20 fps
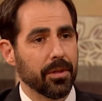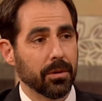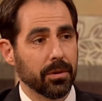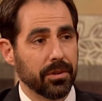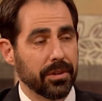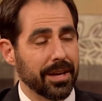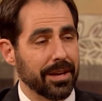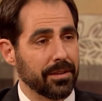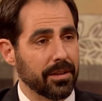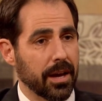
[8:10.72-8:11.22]

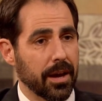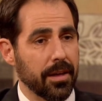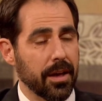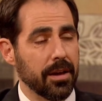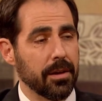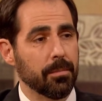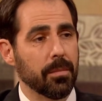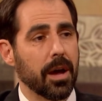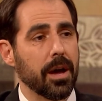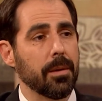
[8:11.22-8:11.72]
that, I,
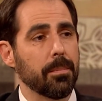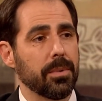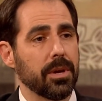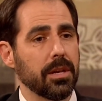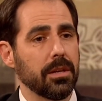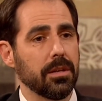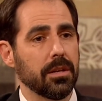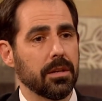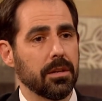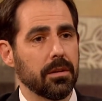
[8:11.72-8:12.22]
in my
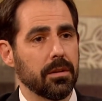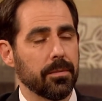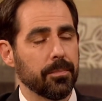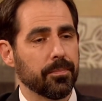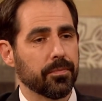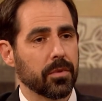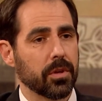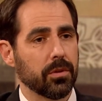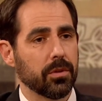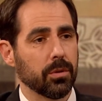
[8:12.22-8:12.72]
opinion,
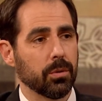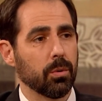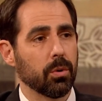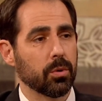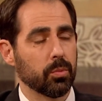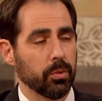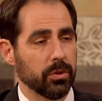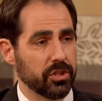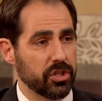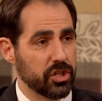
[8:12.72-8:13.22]
the
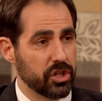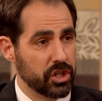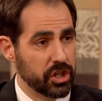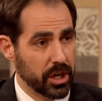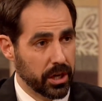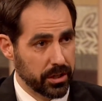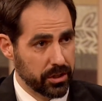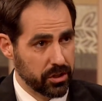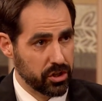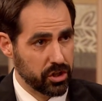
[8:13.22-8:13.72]
Lord will
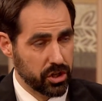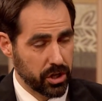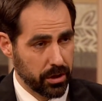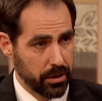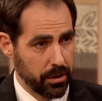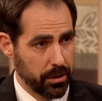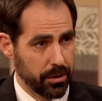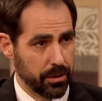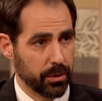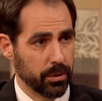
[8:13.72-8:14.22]
judge
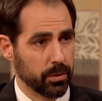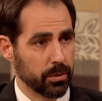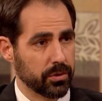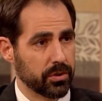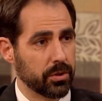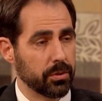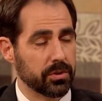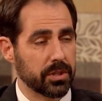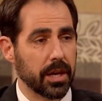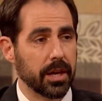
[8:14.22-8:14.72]
those
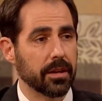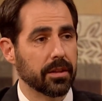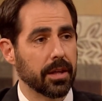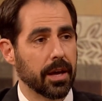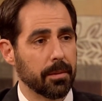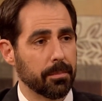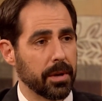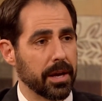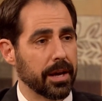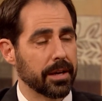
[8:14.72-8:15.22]
who take
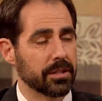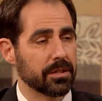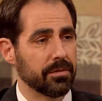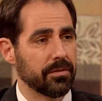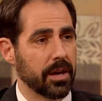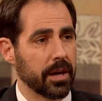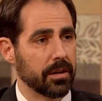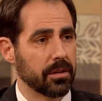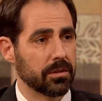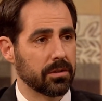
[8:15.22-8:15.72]
that passive
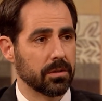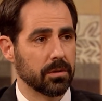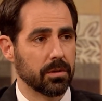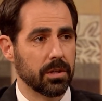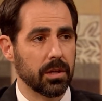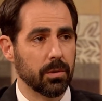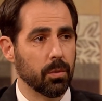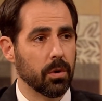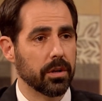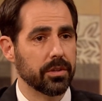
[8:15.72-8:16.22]
attitude.
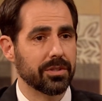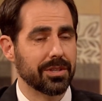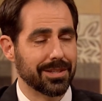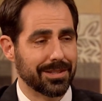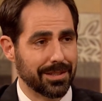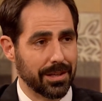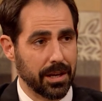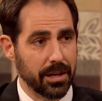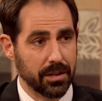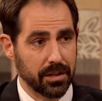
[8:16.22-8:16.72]
He wants us
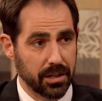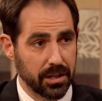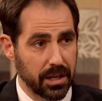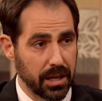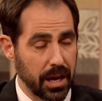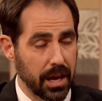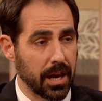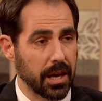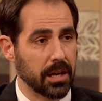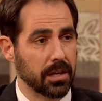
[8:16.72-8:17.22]

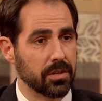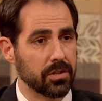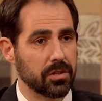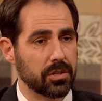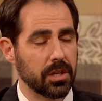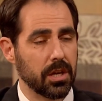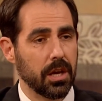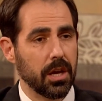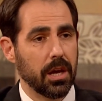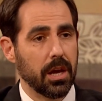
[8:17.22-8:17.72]
engaged
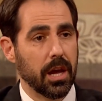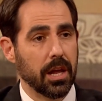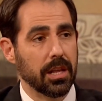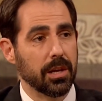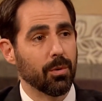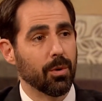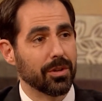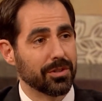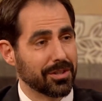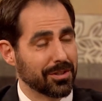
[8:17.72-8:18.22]
and He
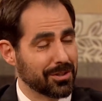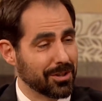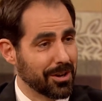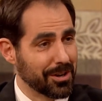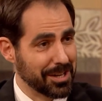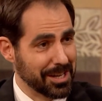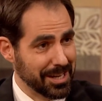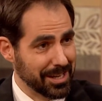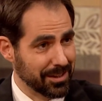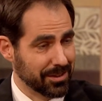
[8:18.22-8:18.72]
wants us on
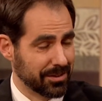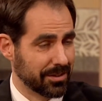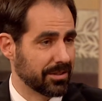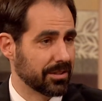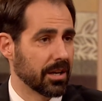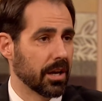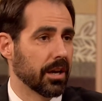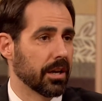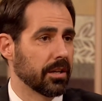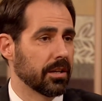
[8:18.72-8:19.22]
His
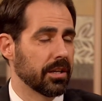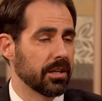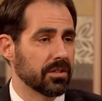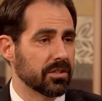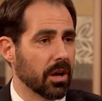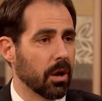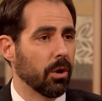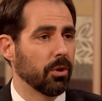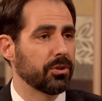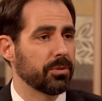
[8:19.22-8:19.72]
side. His
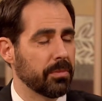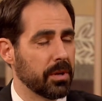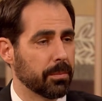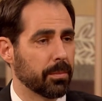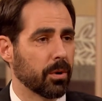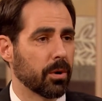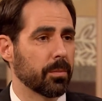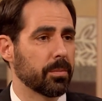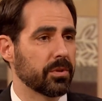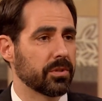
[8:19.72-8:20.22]
ultimate
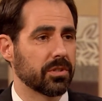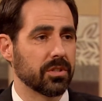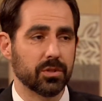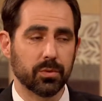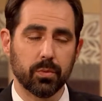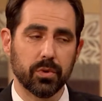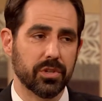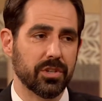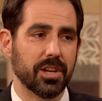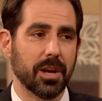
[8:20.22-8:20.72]
purpose is
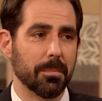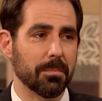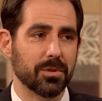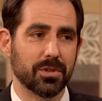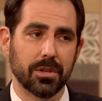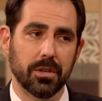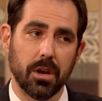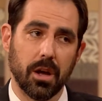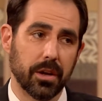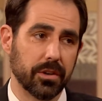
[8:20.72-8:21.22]

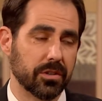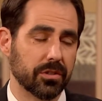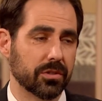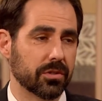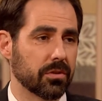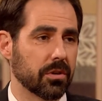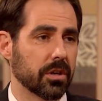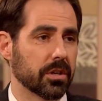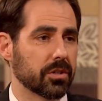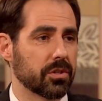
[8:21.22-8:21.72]
redemption, not
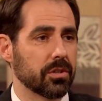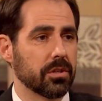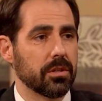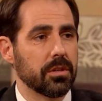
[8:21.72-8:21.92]
destruction.